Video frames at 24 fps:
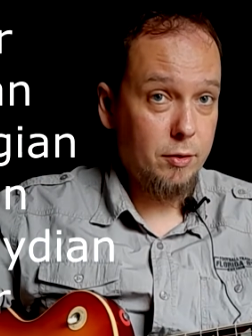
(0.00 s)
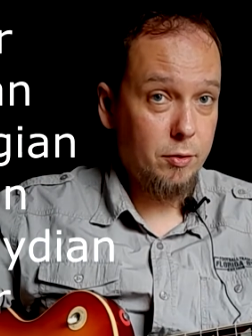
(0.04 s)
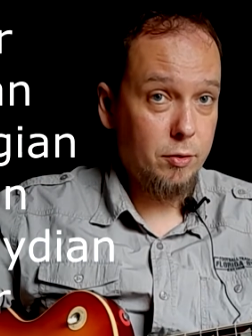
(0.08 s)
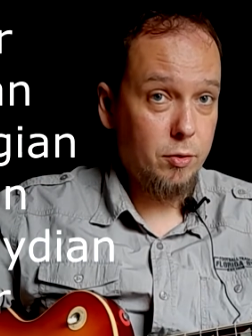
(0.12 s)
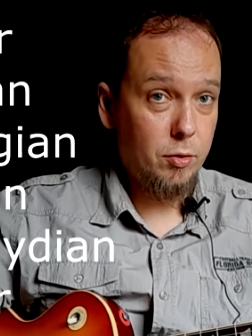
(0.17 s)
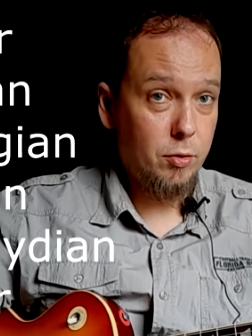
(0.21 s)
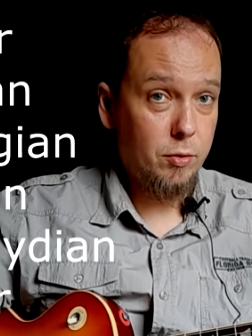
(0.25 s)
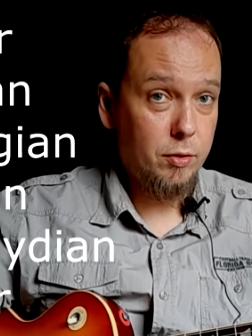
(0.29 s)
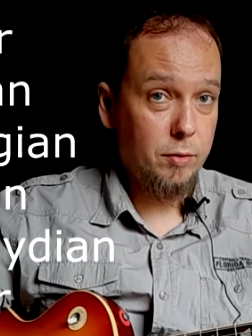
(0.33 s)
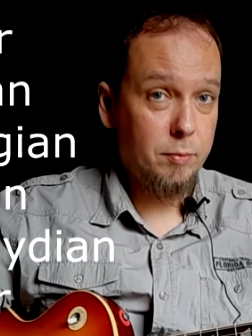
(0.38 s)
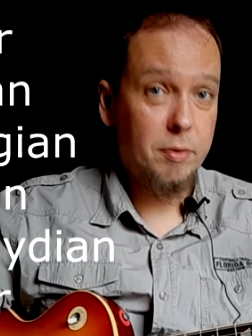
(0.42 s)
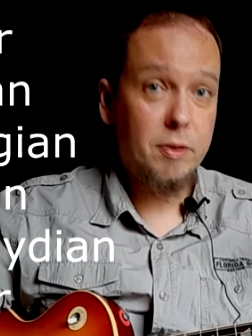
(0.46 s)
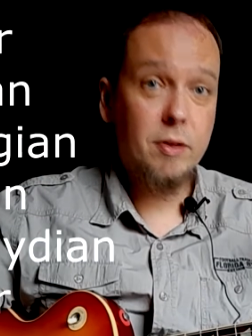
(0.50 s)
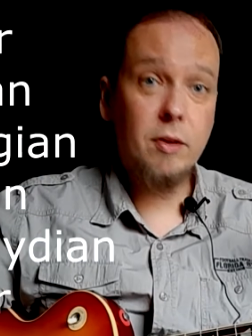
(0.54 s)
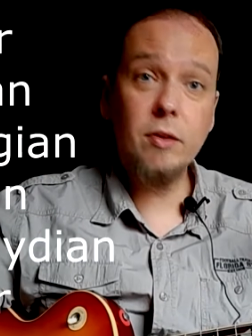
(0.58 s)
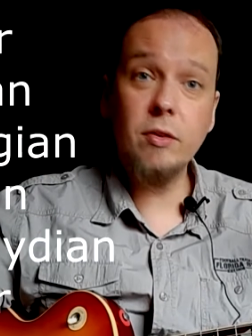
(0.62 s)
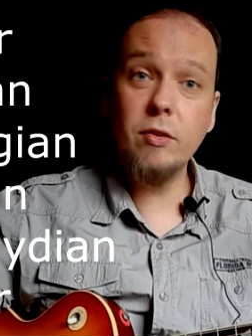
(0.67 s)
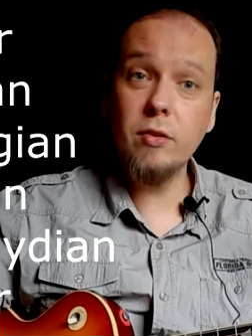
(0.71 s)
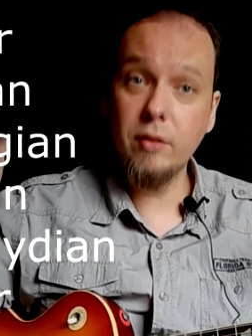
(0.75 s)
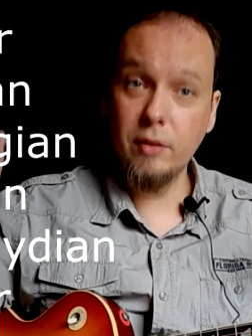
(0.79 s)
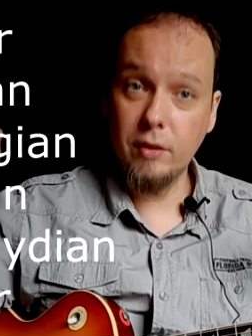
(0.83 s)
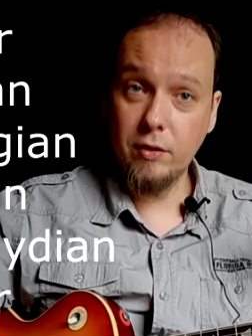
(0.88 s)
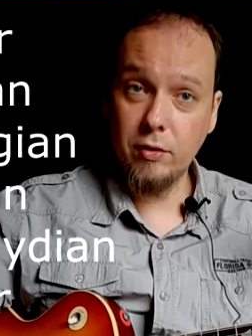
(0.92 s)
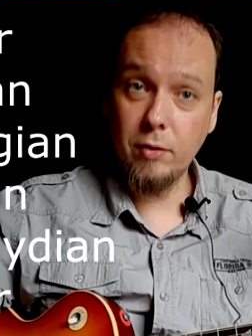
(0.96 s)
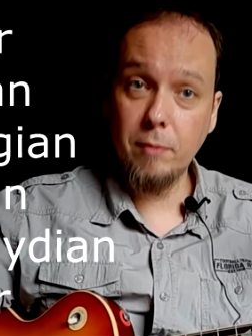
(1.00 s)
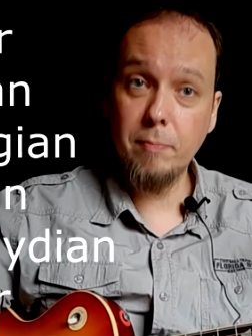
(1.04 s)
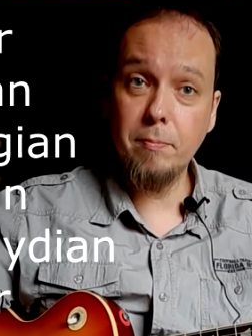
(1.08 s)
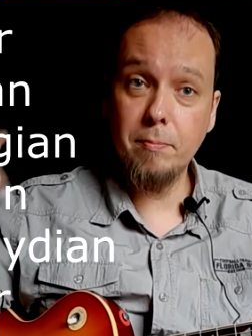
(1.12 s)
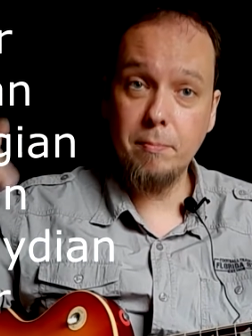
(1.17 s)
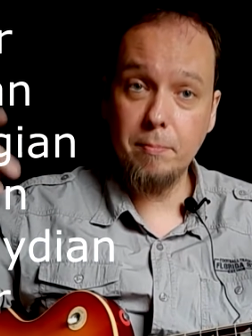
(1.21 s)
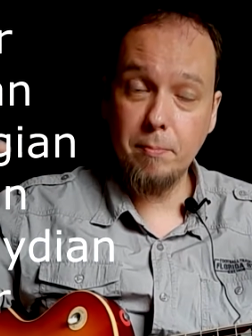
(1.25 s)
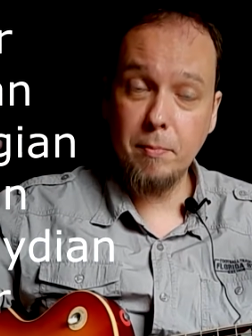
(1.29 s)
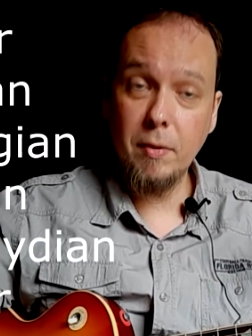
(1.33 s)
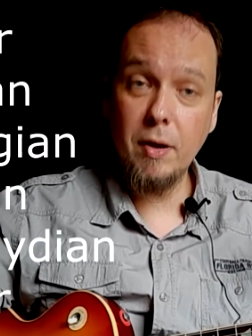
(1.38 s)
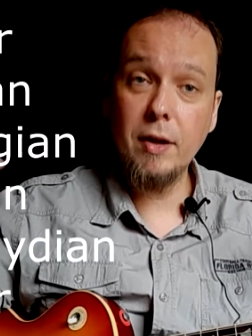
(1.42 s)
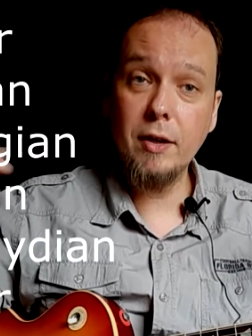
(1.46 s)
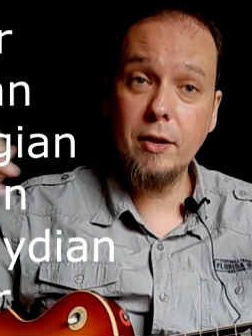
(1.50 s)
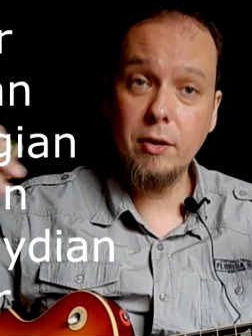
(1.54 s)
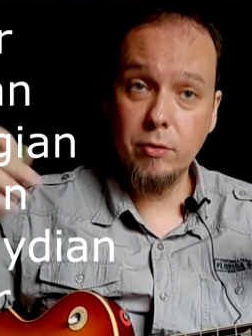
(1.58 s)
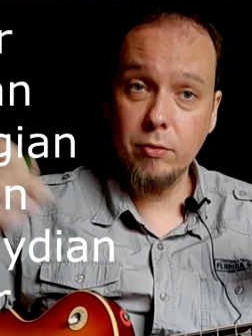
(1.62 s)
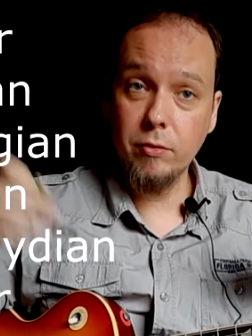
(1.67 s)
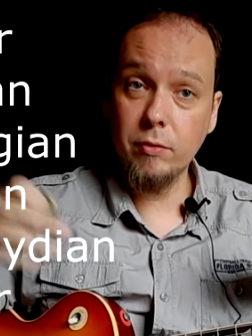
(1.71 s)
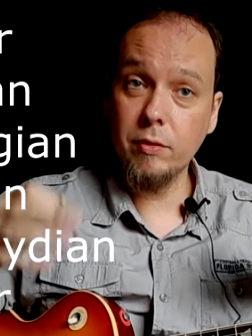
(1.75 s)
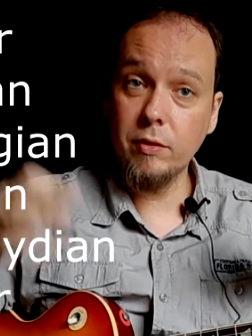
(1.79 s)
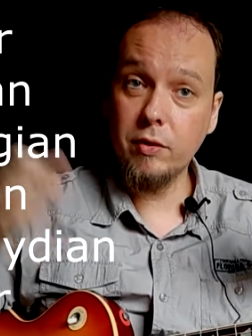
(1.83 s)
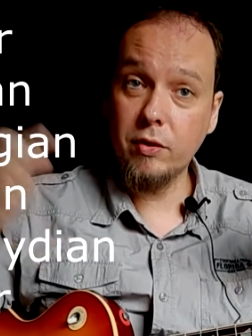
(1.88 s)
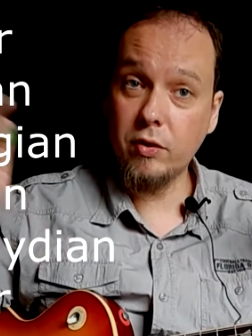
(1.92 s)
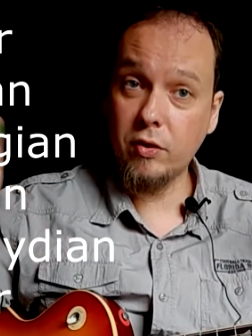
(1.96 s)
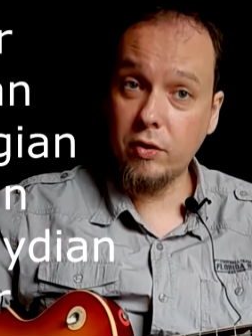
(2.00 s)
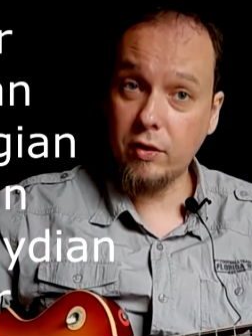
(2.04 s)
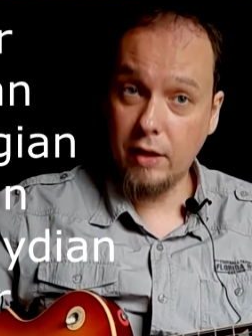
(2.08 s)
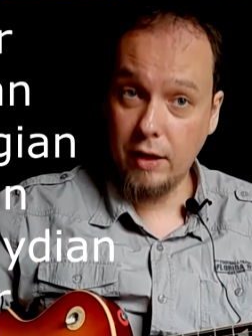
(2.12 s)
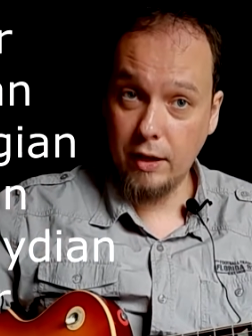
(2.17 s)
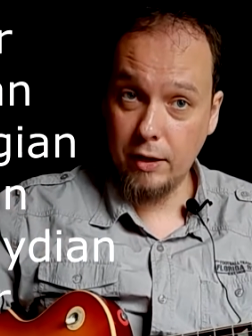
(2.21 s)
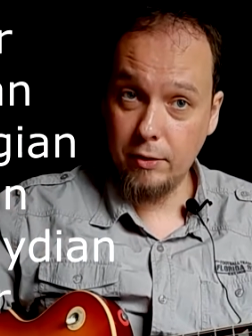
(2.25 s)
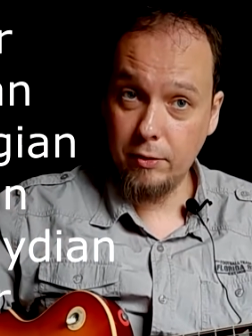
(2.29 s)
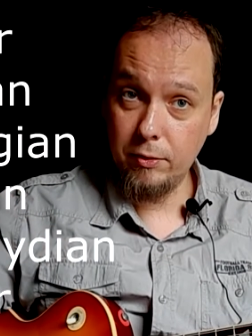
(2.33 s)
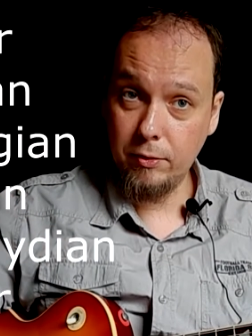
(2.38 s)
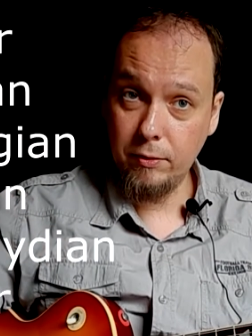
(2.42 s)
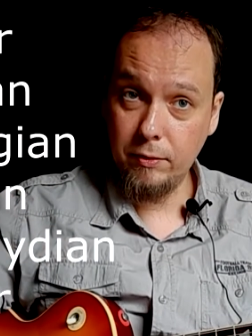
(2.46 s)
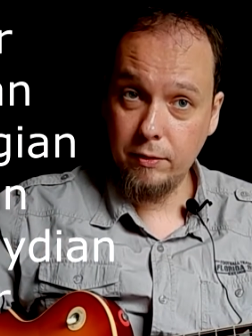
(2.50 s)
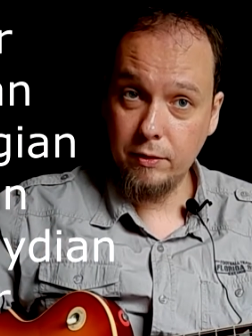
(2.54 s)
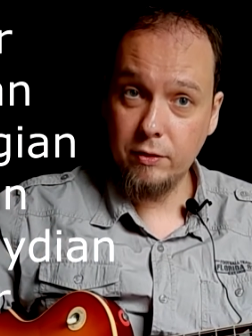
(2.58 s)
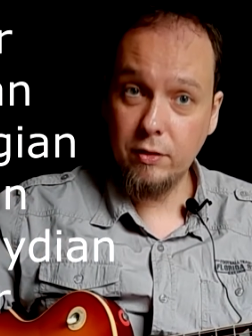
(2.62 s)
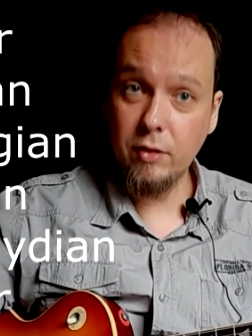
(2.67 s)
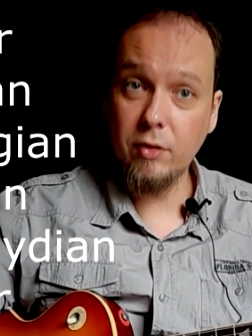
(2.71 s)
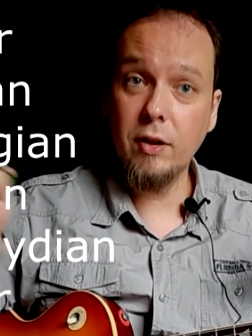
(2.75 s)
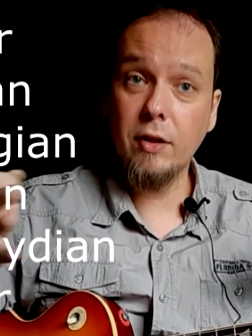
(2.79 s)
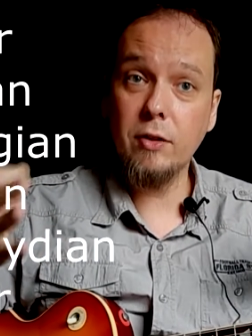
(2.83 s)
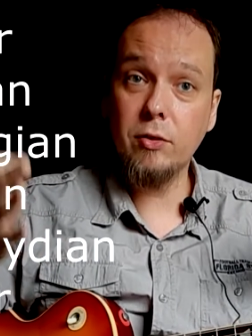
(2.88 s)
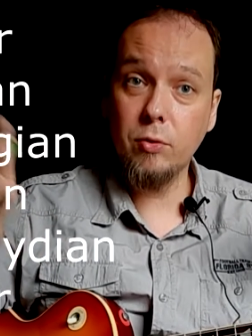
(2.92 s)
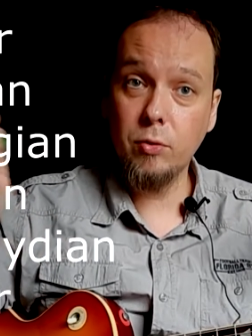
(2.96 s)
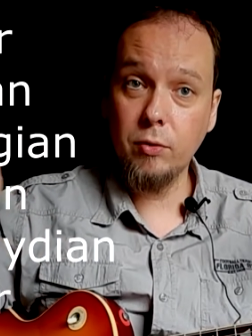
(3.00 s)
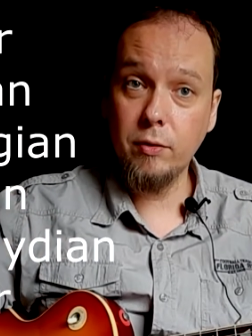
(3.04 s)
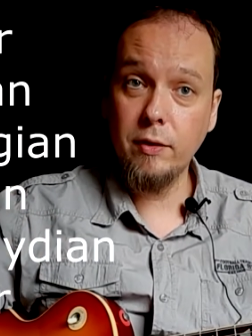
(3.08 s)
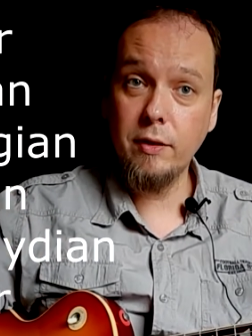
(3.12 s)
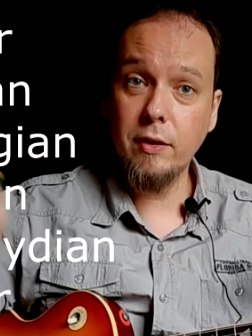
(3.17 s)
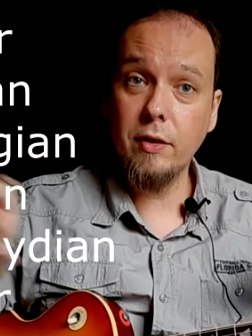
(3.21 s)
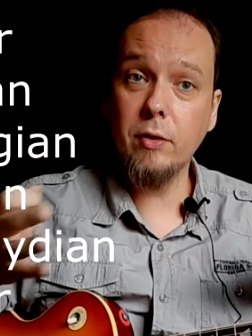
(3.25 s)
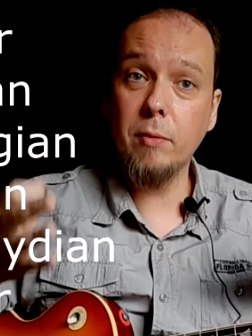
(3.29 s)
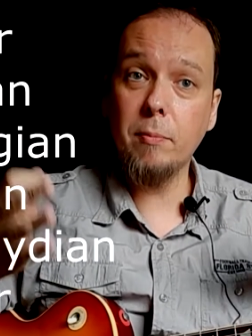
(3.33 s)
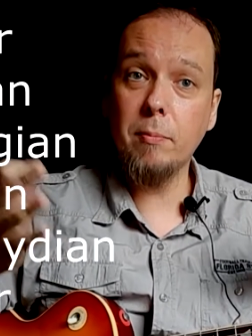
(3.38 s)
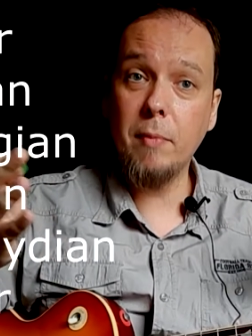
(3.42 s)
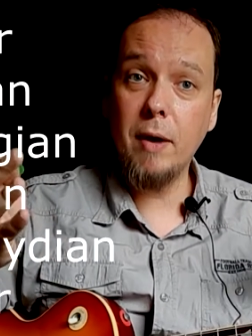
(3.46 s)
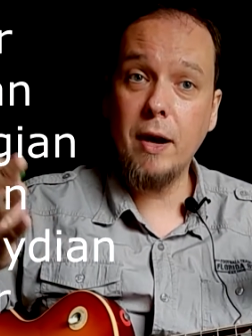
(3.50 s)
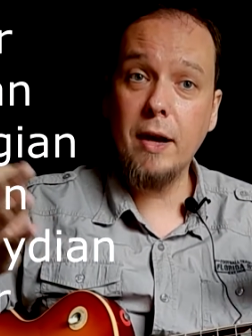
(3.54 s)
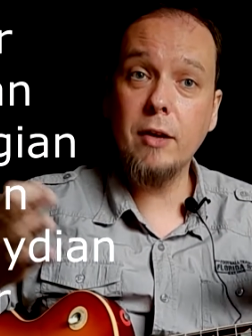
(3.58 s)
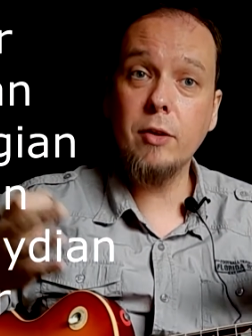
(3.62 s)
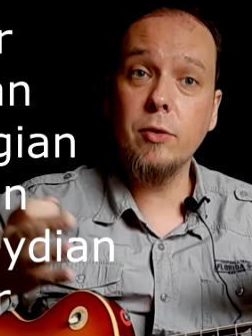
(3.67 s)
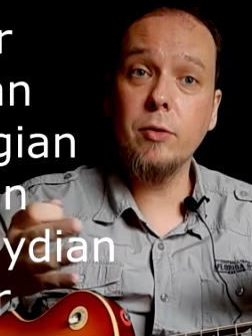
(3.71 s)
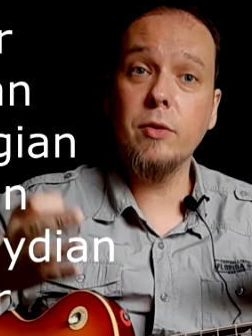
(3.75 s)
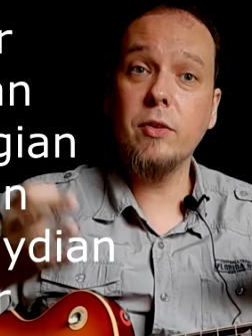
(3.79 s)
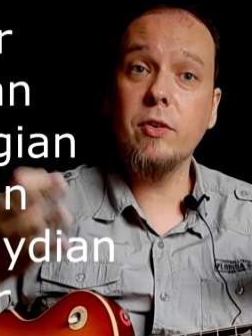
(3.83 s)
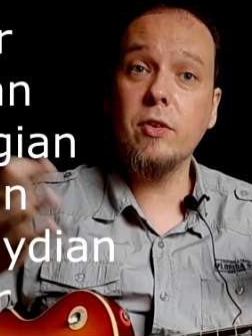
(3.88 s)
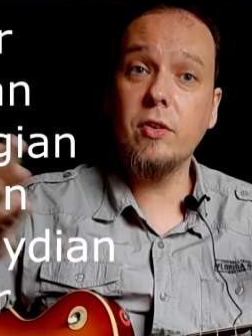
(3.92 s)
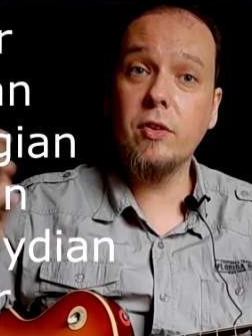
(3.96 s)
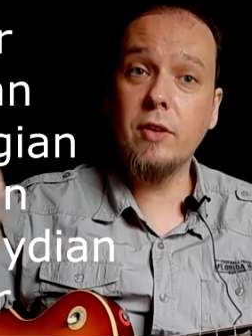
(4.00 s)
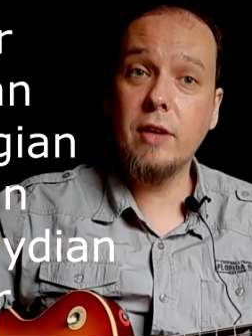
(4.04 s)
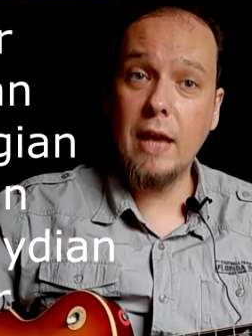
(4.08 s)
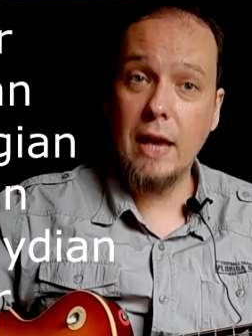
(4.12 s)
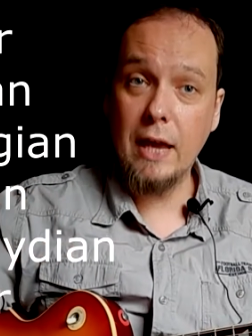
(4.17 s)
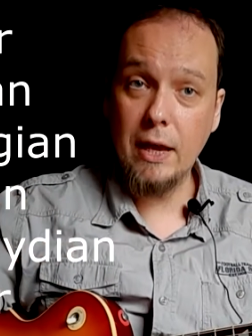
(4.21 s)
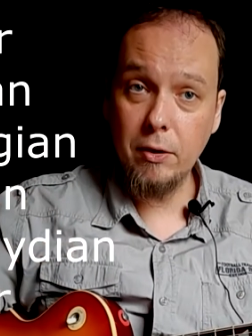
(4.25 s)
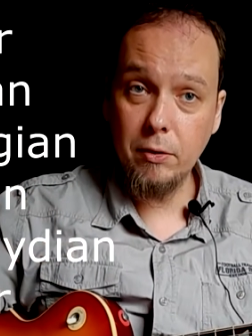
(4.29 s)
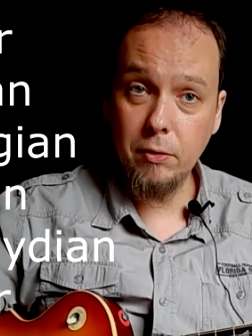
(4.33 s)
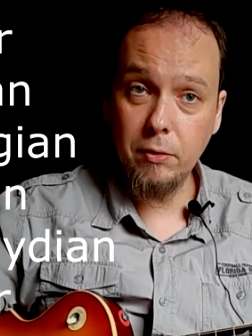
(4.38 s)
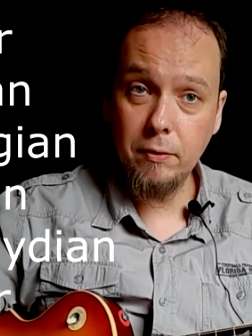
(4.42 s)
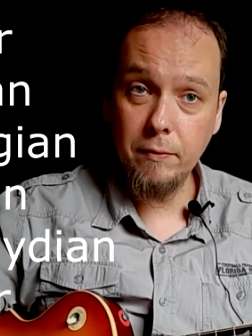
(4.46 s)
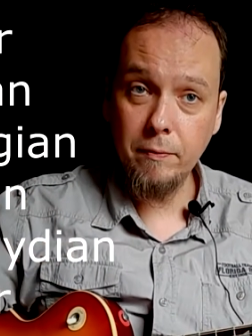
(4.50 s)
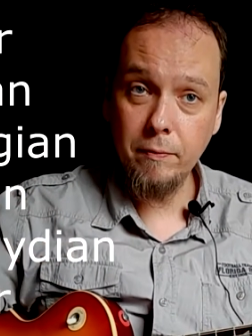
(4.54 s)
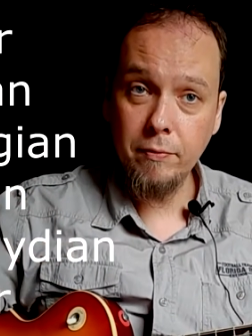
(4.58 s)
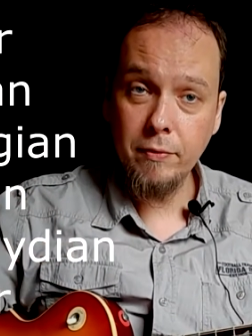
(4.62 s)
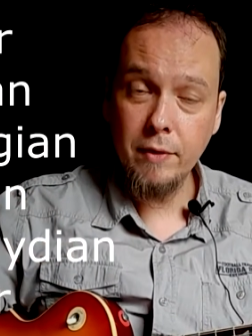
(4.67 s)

chord because it's a minor scale, just like Dorian is a minor scale.